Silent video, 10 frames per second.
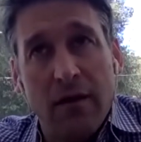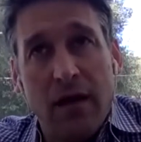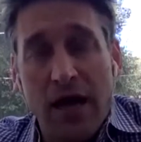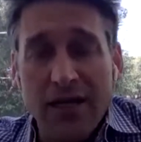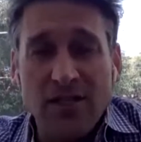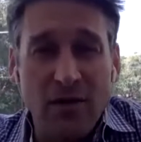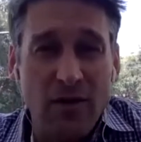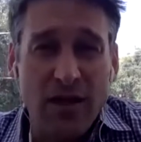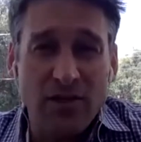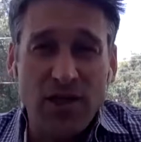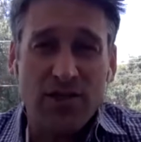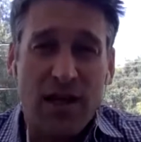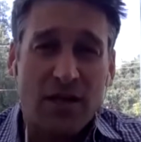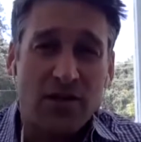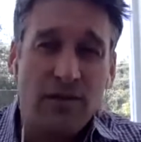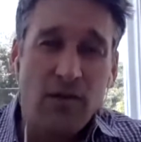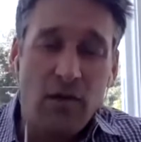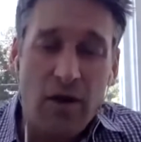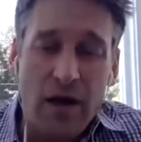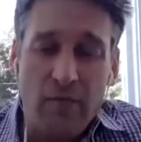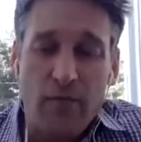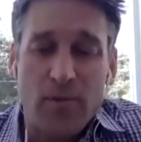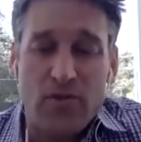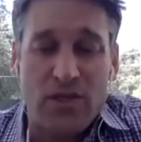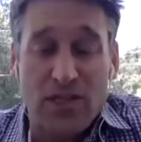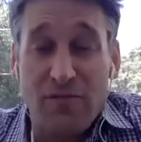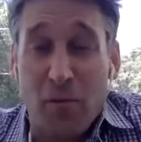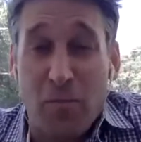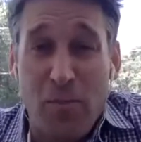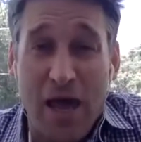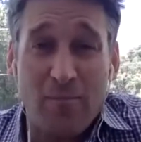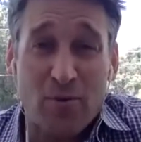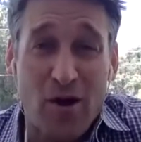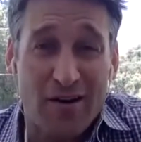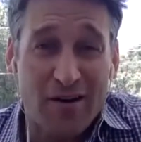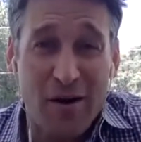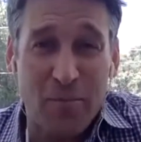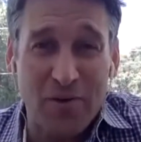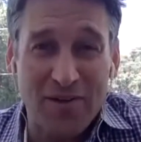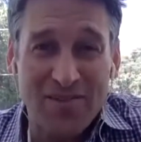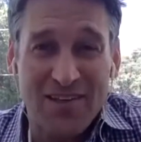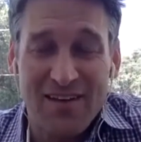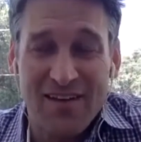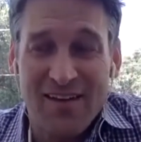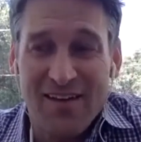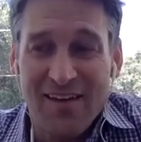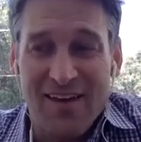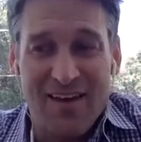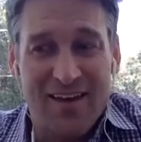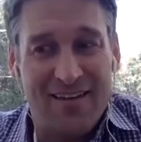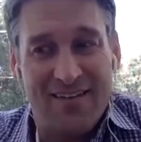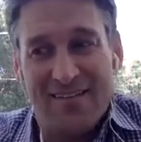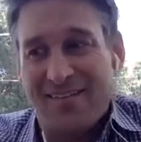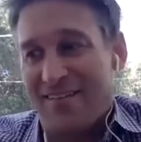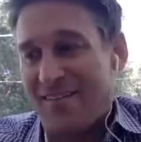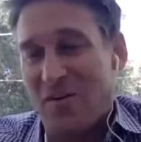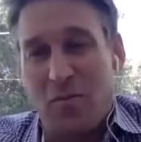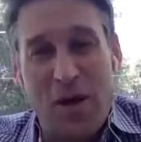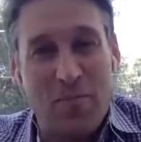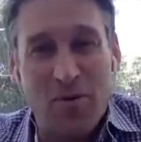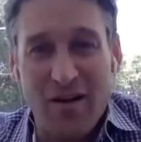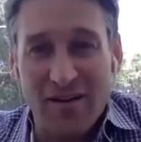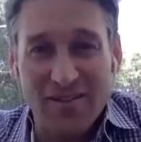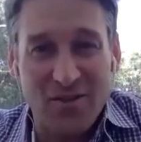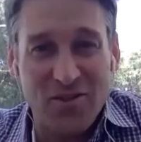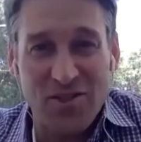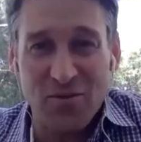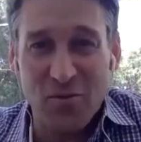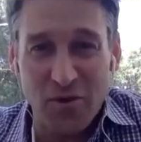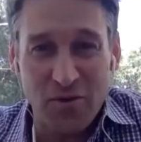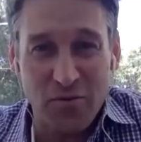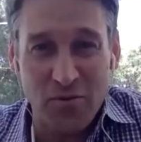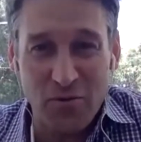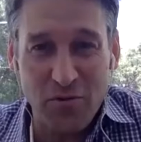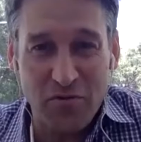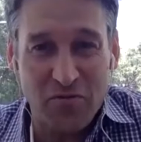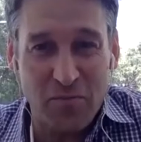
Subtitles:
I guess I changed that actually. You know, I represent several pet product companies, and, you know, pet products are still going through the roof.